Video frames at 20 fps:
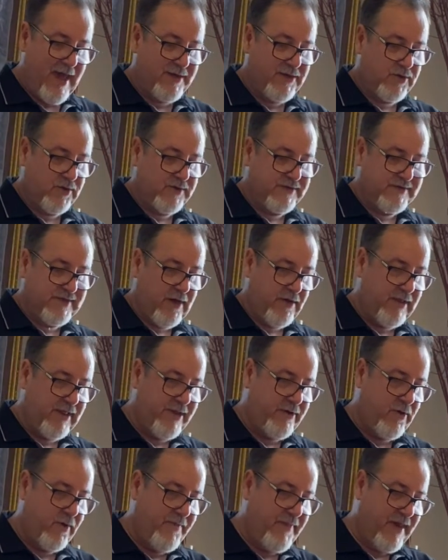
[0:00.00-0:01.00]
also a
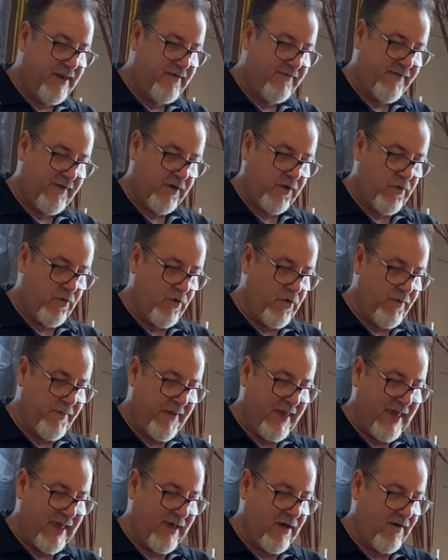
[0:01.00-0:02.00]
little bit of a
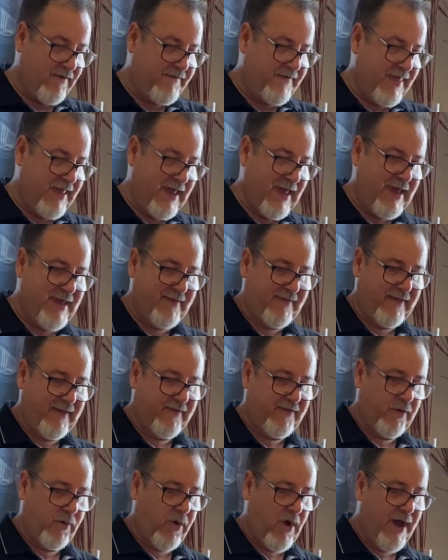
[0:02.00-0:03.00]
grouping of these is
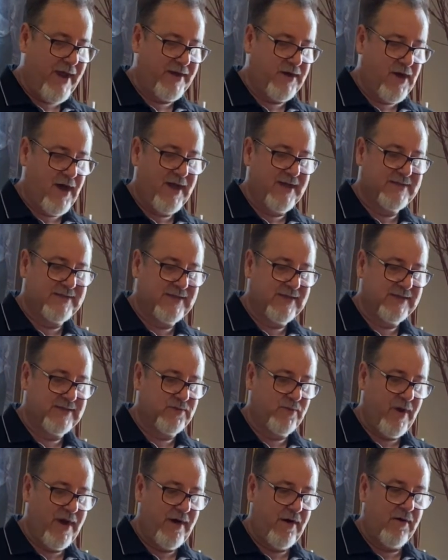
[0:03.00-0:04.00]
quite nice as
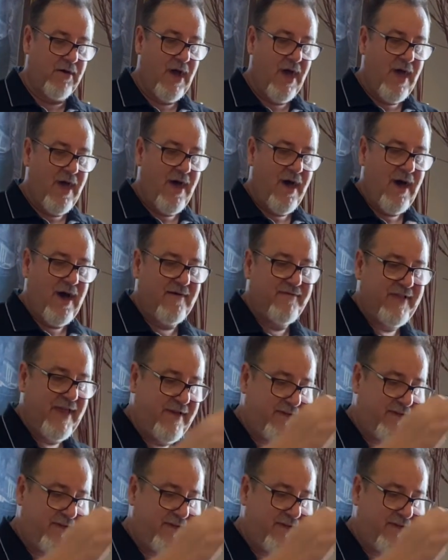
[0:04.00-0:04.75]
well. I've left